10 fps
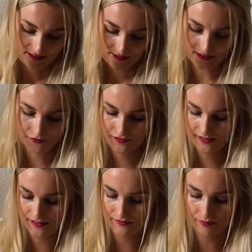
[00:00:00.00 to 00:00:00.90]
that fits
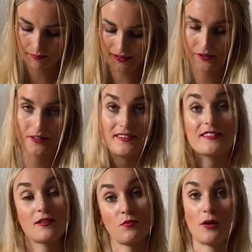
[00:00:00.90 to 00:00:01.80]
even better. This
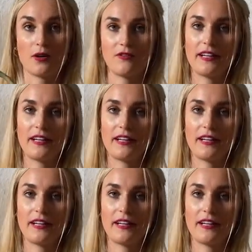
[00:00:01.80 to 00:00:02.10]
is perfect.